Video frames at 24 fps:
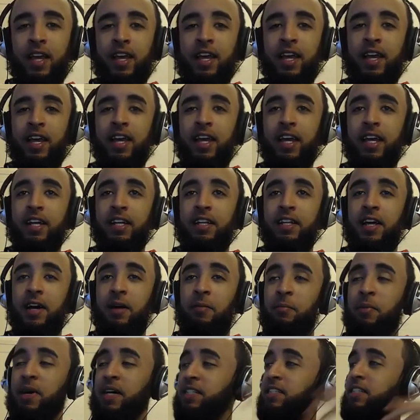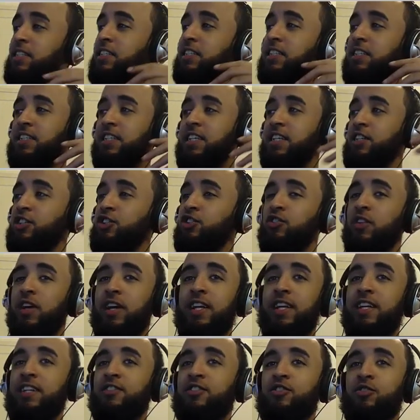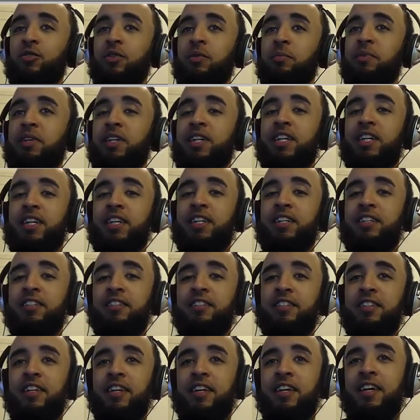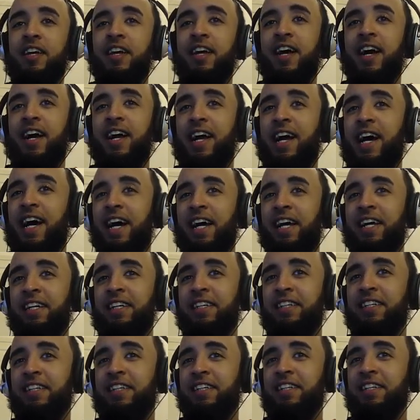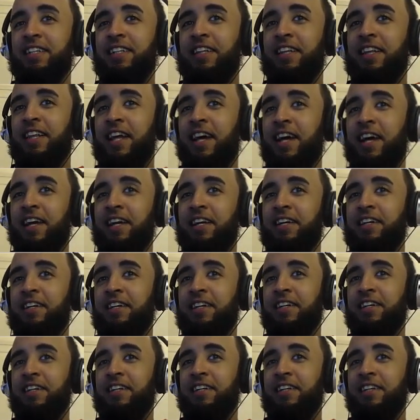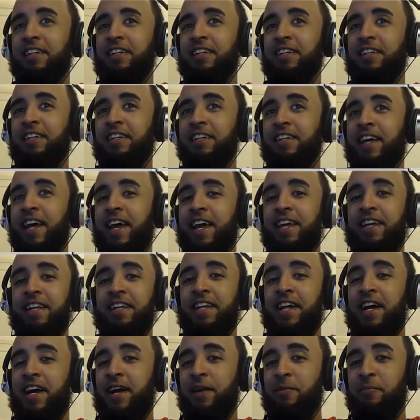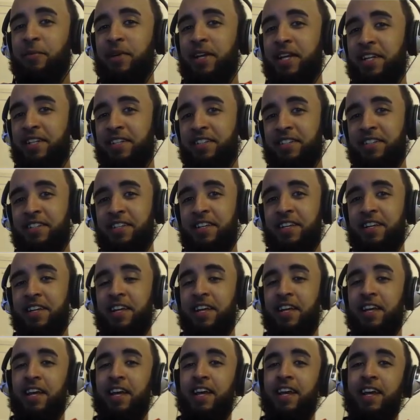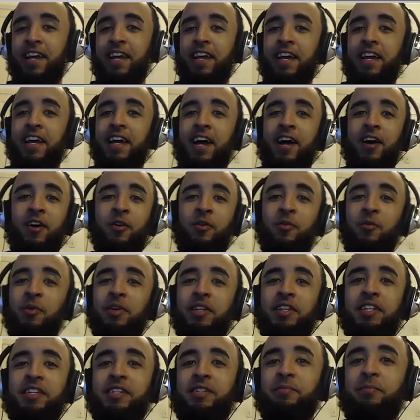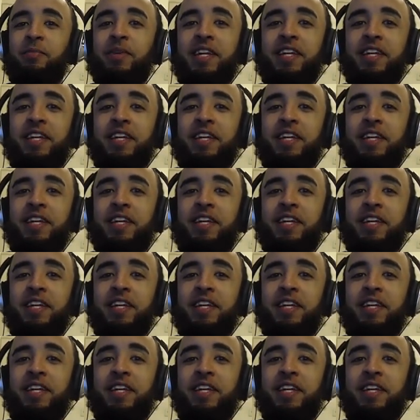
And I'm about to just get straight into it because I got like 8, 9 beats. And I don't want this